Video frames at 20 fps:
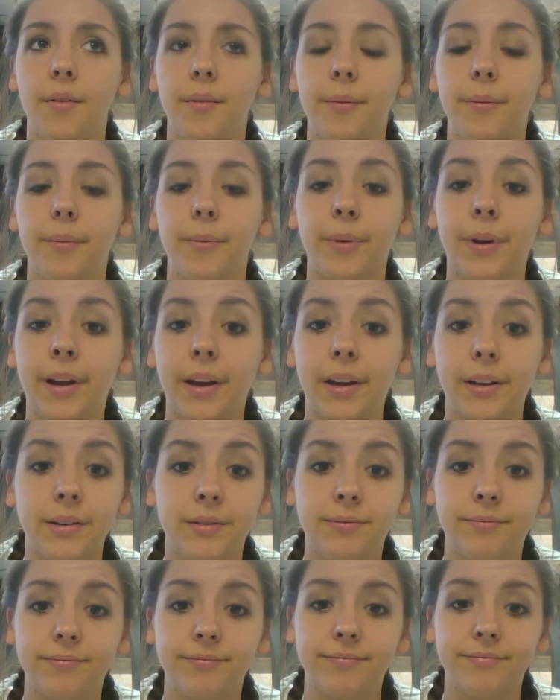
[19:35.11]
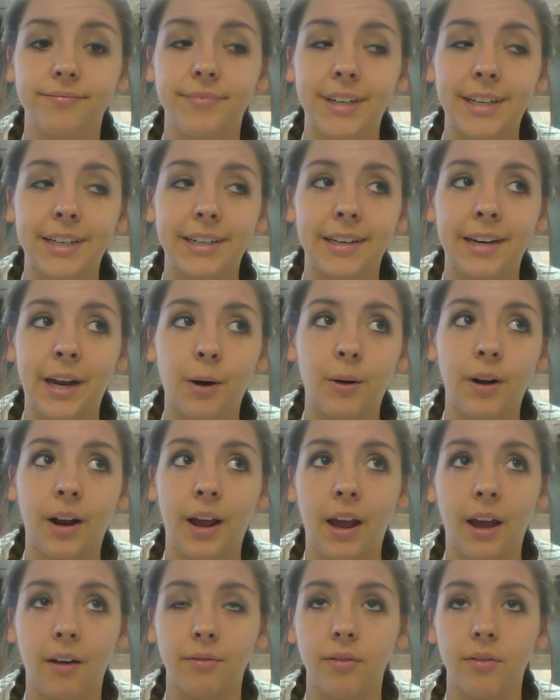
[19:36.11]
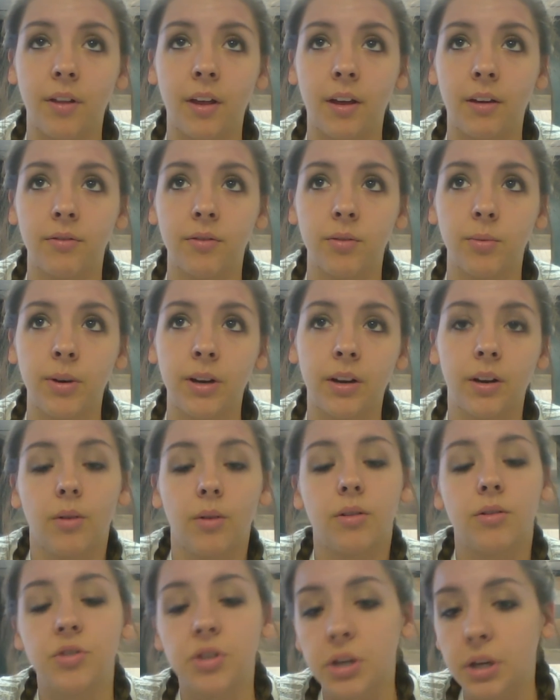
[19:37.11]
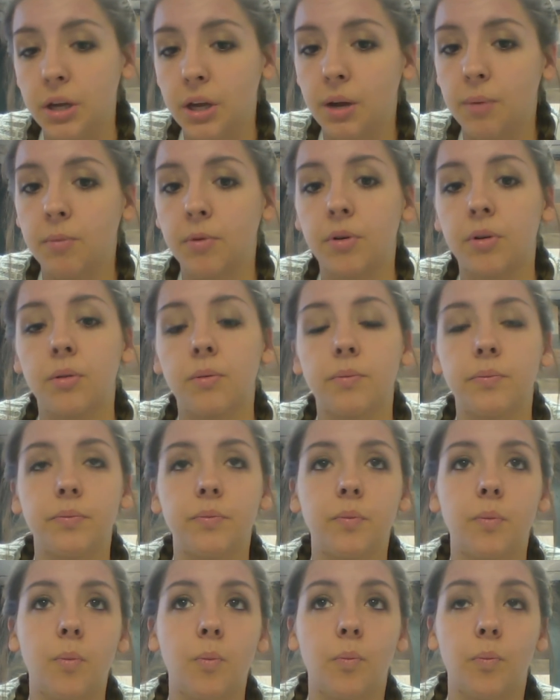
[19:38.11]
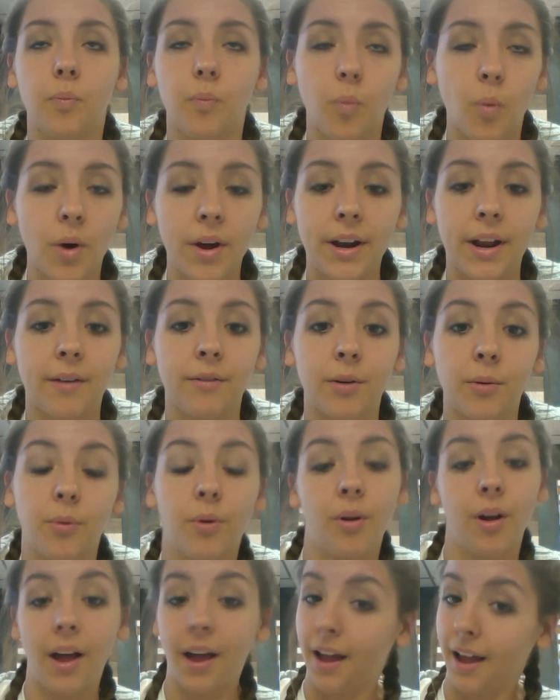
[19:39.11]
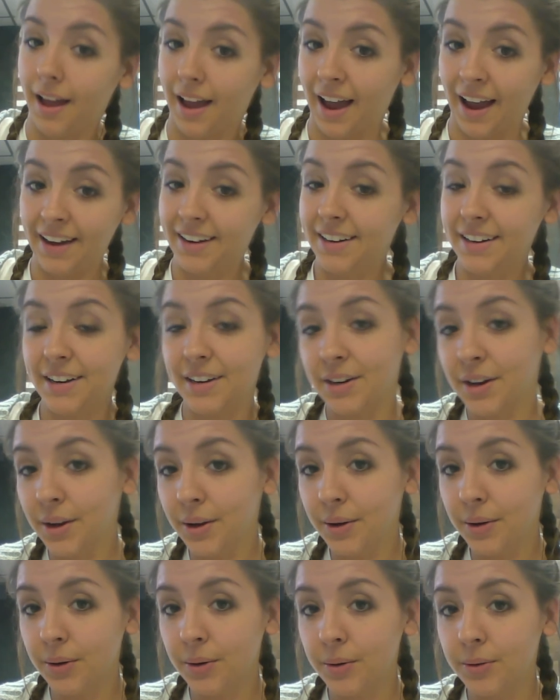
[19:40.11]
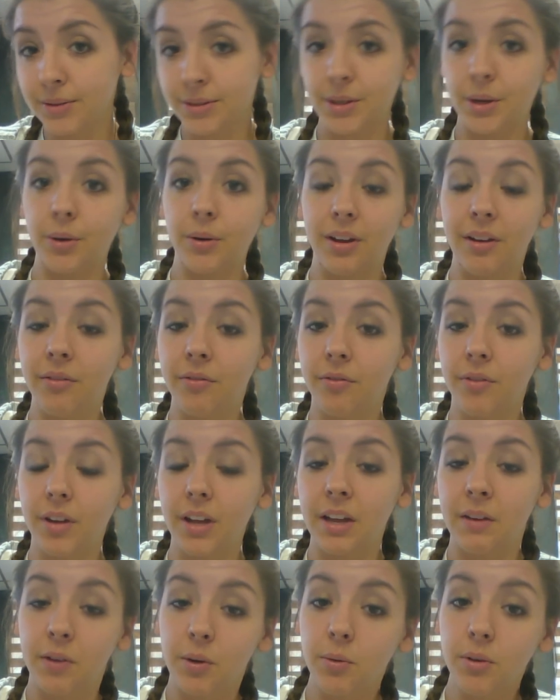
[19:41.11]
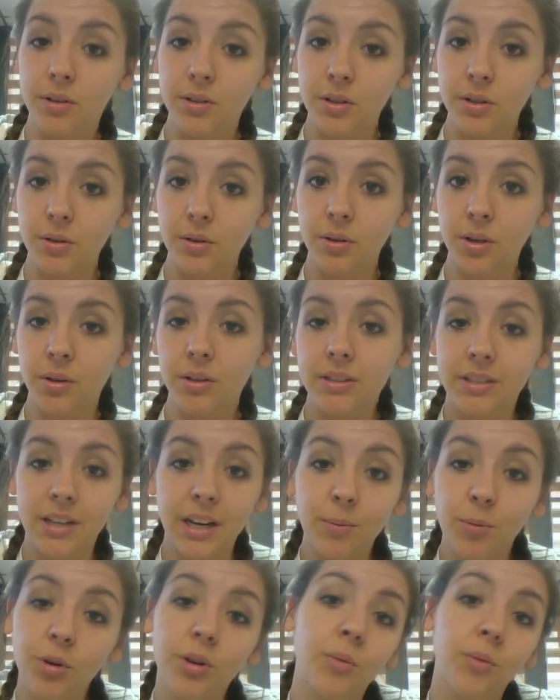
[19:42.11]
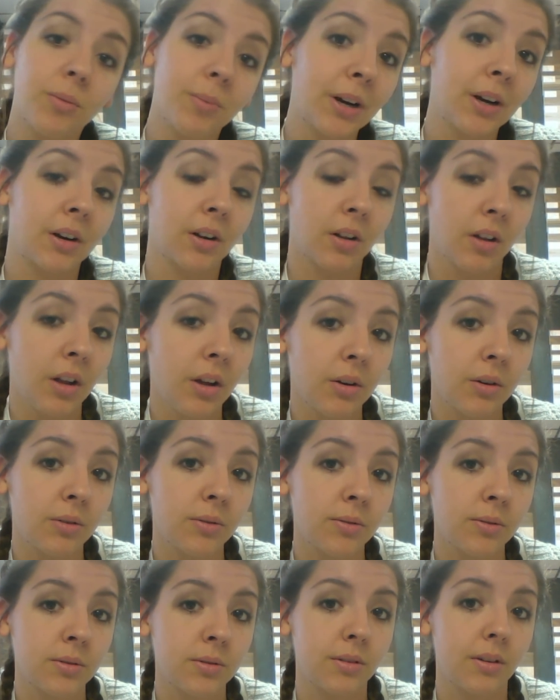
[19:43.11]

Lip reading: we had, like, an hour and a half left, we could go to the gym or whatever. Well, I didn't know. So if you want to, you can take more than one pair of clothes.